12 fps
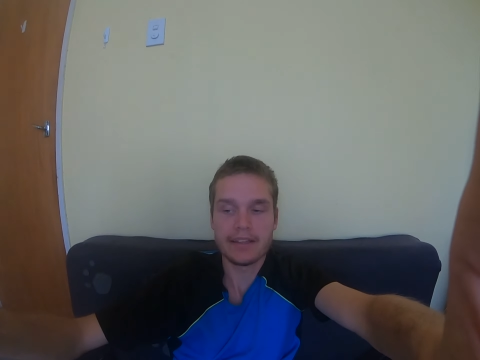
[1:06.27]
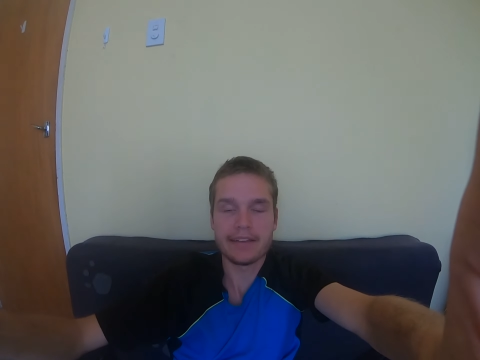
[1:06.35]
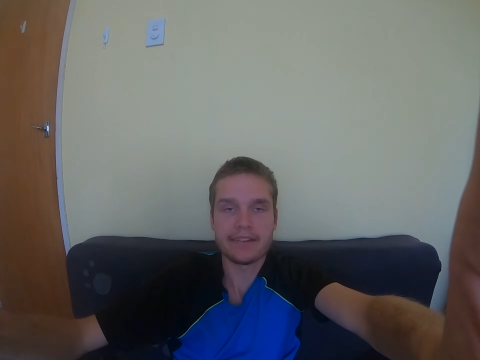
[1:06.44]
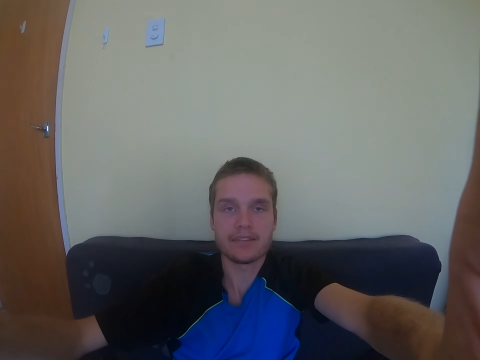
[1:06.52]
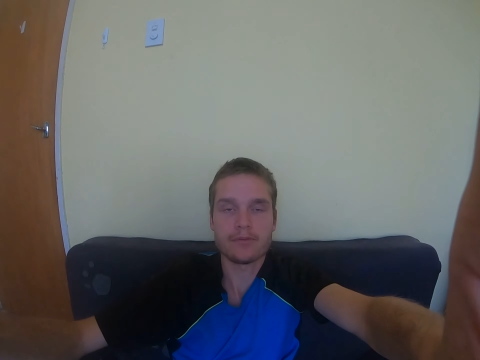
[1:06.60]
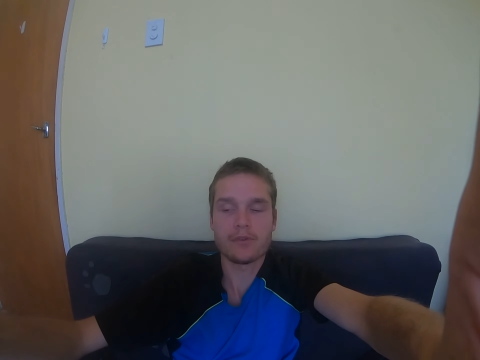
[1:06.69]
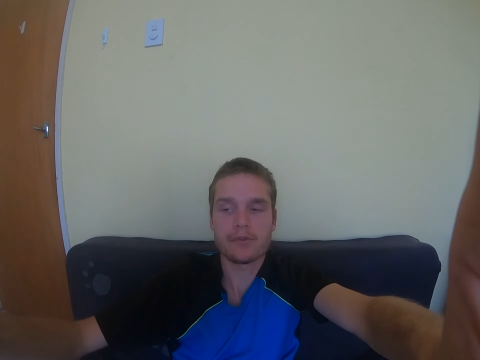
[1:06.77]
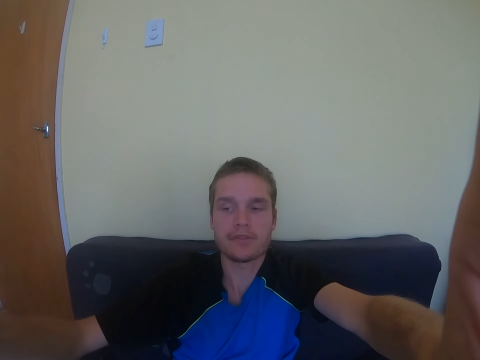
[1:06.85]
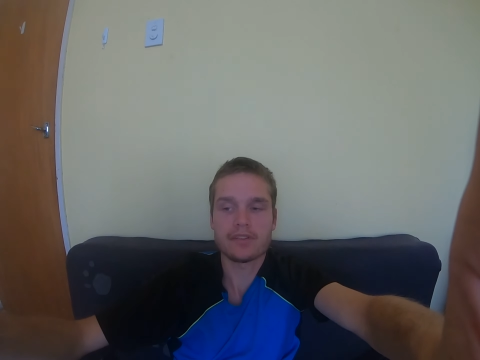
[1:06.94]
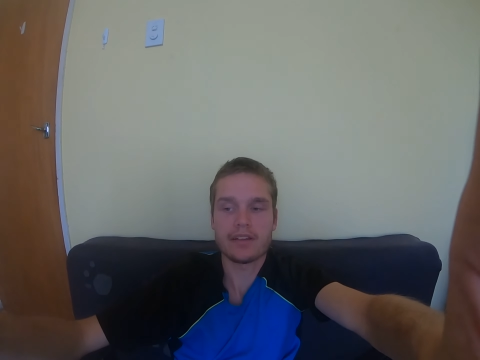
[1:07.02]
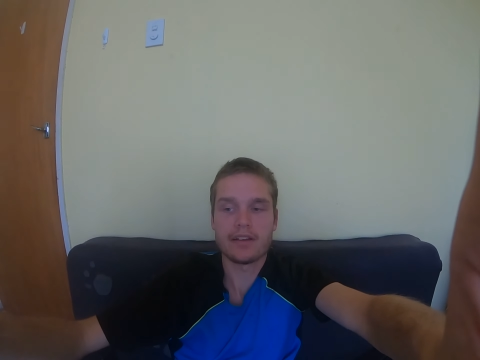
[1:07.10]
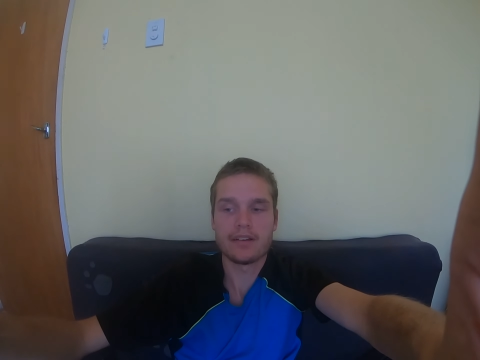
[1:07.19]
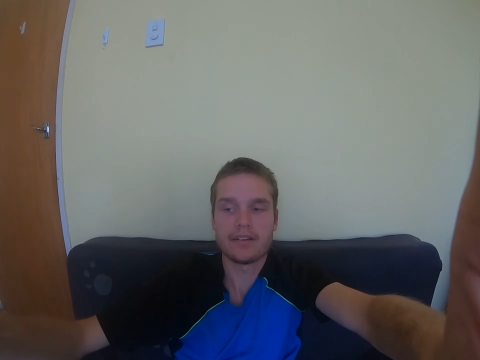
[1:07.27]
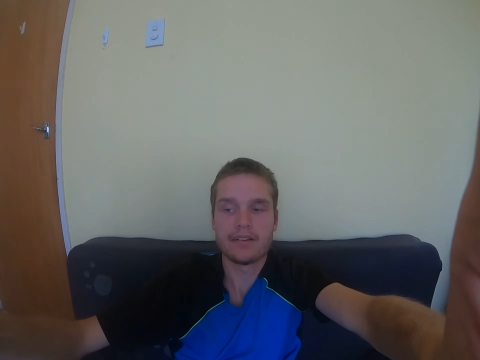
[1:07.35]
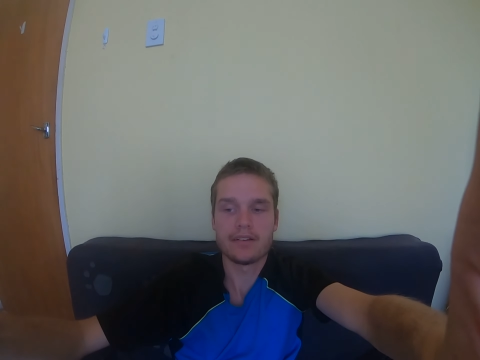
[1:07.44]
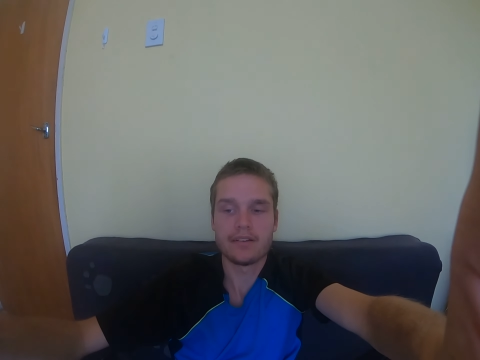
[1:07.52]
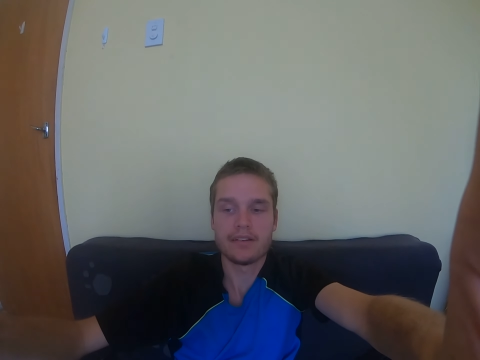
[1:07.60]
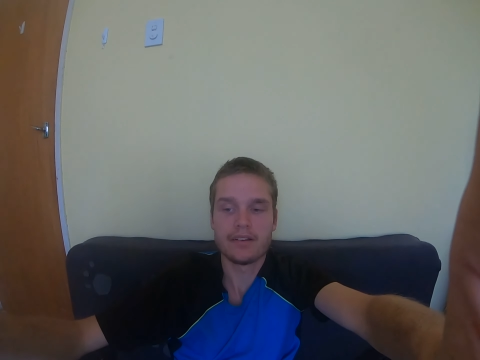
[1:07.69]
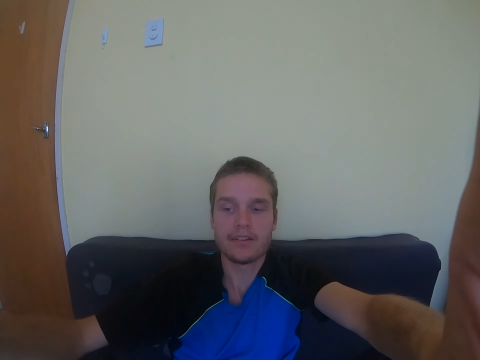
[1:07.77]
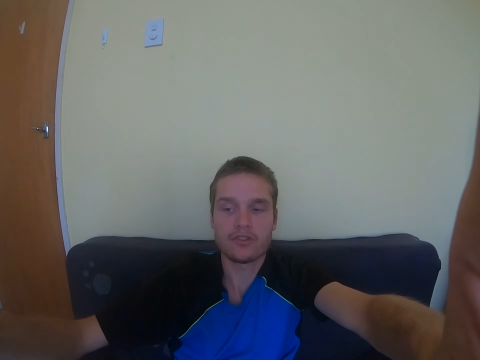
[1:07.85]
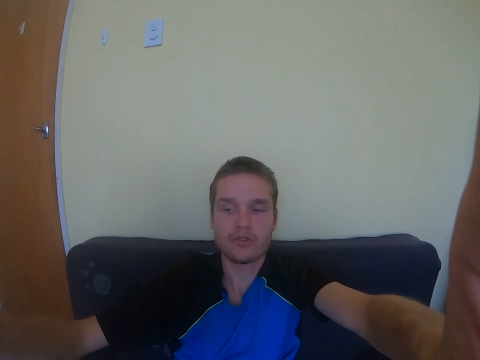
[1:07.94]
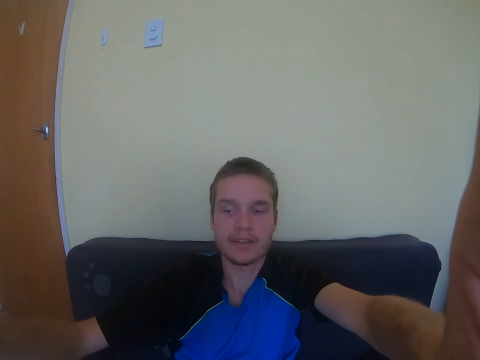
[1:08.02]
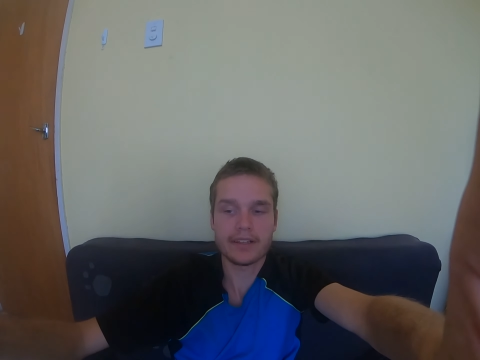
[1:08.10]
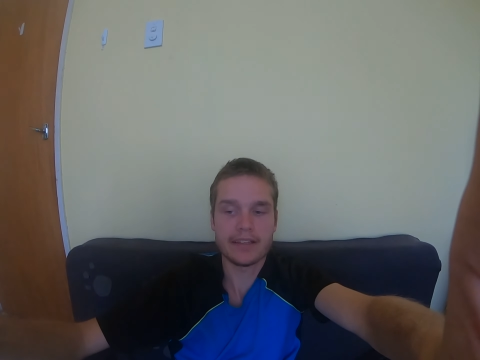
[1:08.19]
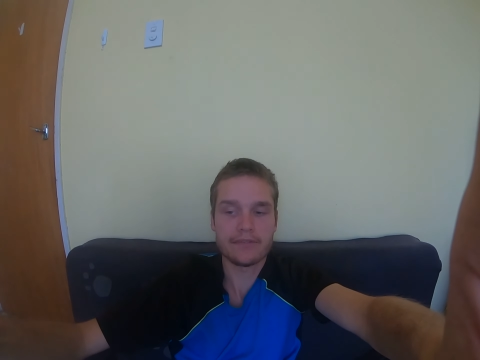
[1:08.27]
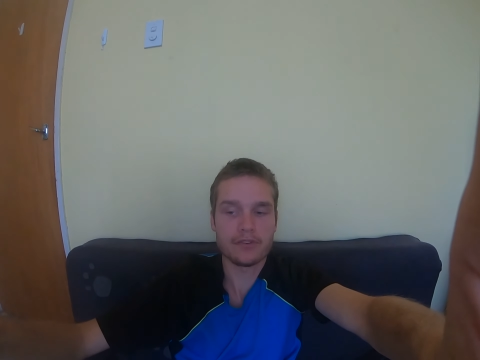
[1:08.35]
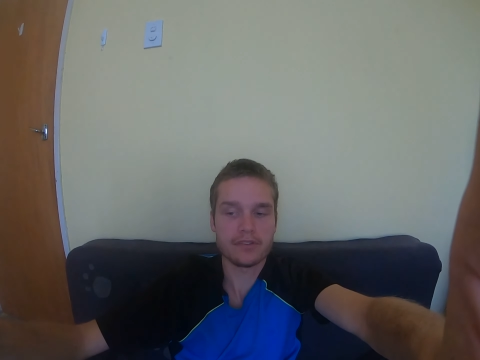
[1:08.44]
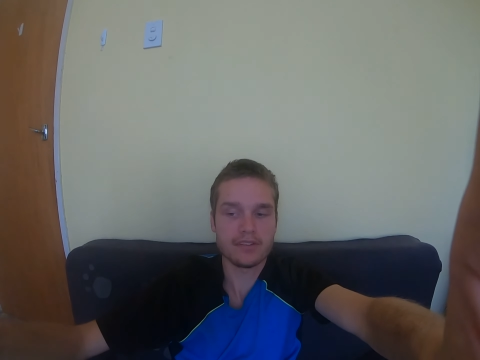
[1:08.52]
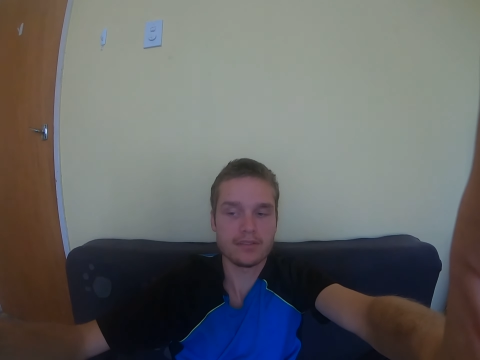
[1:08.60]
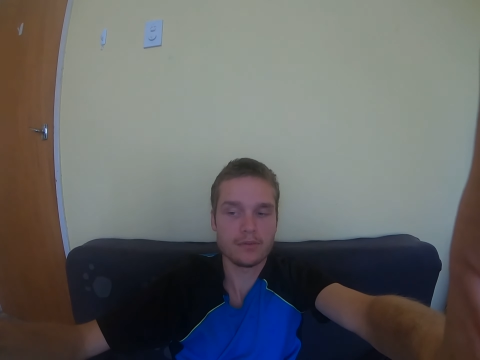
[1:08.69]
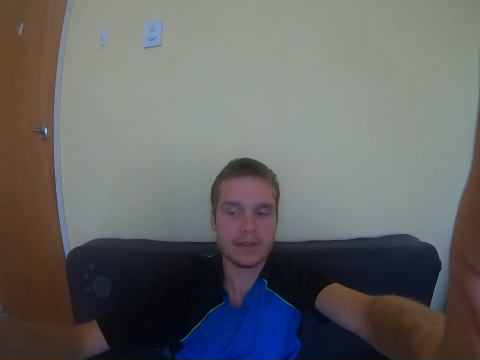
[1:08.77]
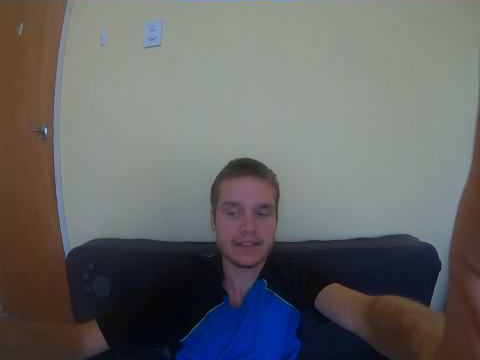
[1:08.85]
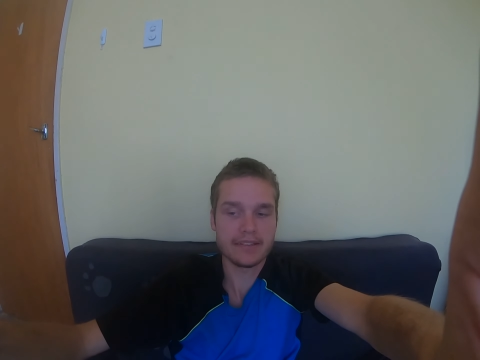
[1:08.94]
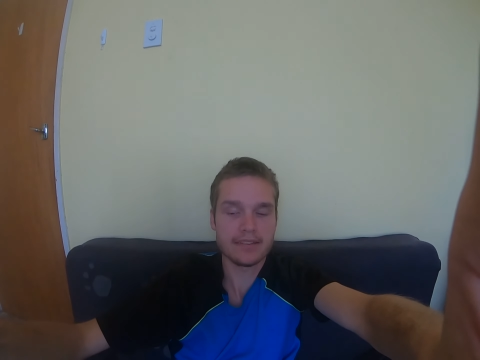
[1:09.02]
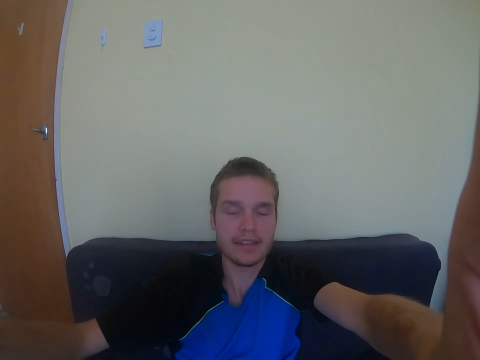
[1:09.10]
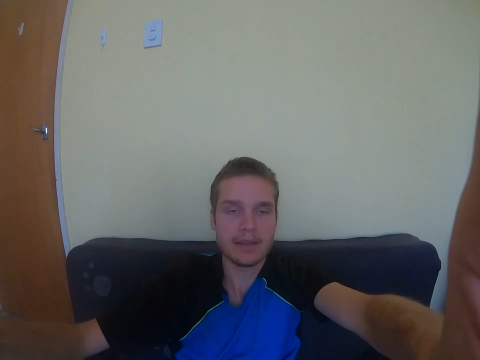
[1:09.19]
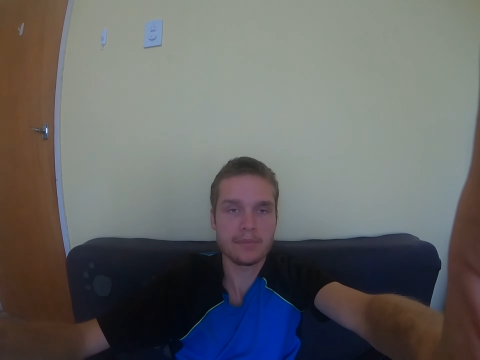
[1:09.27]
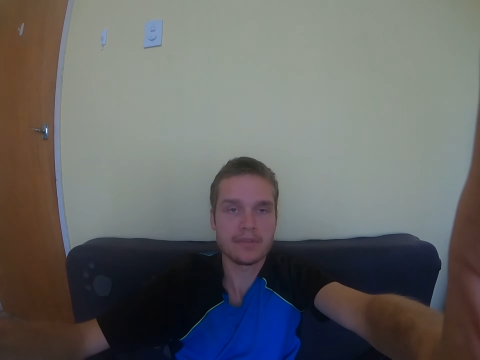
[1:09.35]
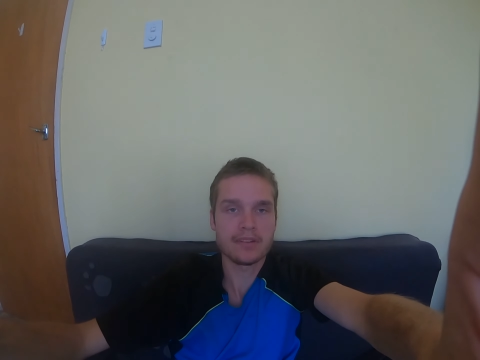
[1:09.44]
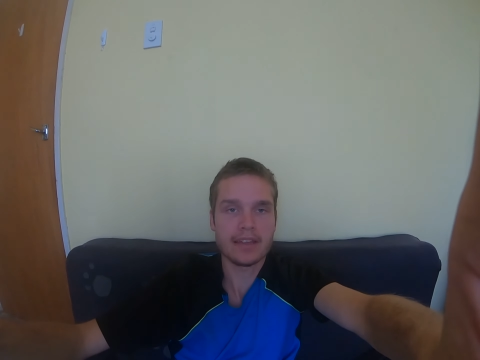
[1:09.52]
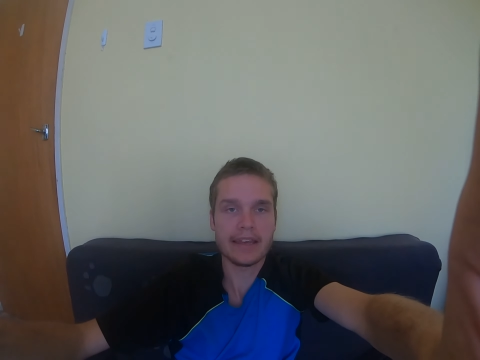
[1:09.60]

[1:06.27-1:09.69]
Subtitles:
as Wolves are struggling versus weaker teams,